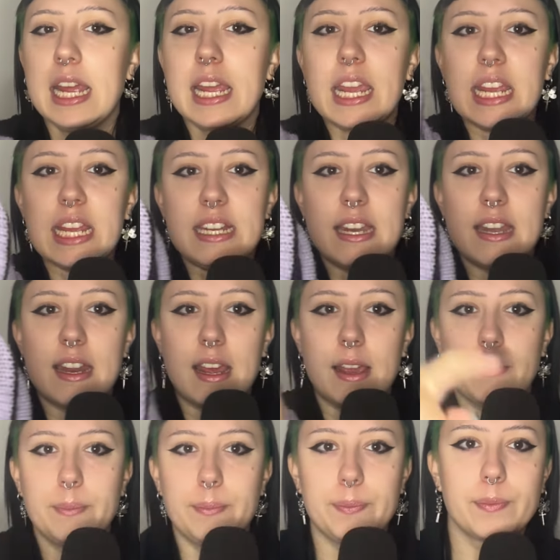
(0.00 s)
he did
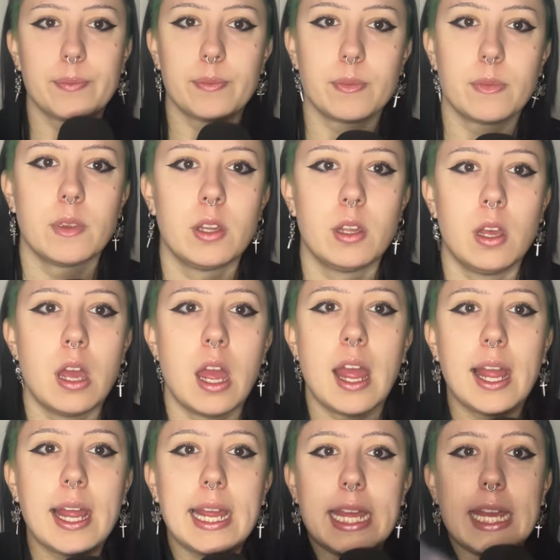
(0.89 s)
it."
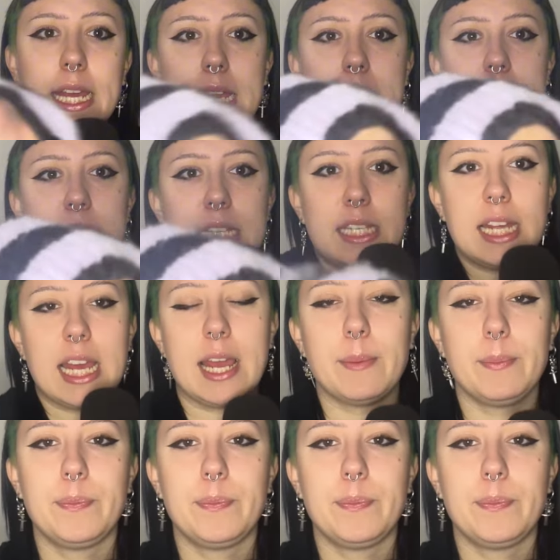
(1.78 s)
he did it